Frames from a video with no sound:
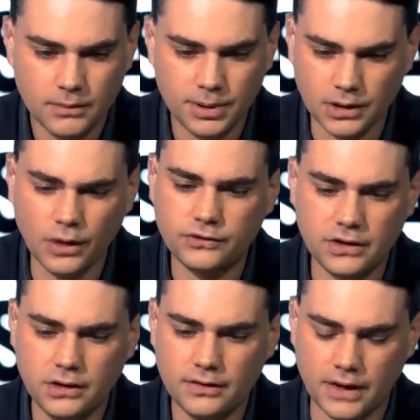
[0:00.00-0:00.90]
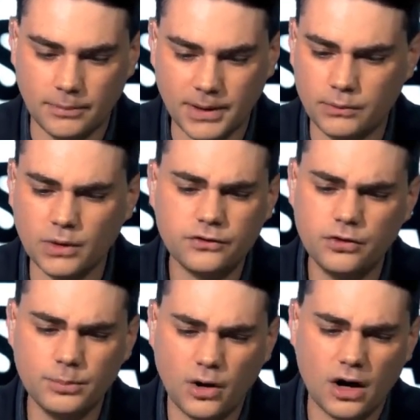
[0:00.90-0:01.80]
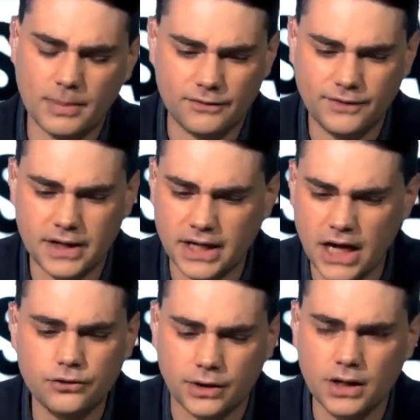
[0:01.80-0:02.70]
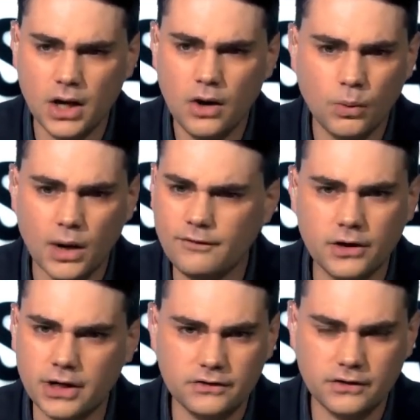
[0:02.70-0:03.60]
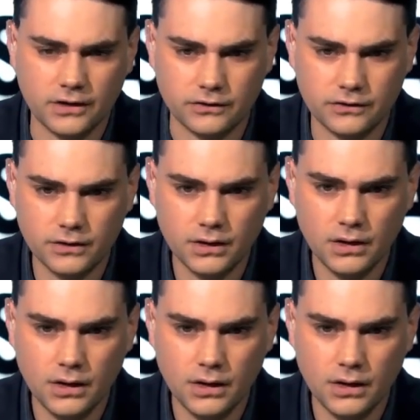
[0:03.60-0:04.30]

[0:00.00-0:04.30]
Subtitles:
Pelosi then replied, "What's too broad about fighting hatred wherever it exists?"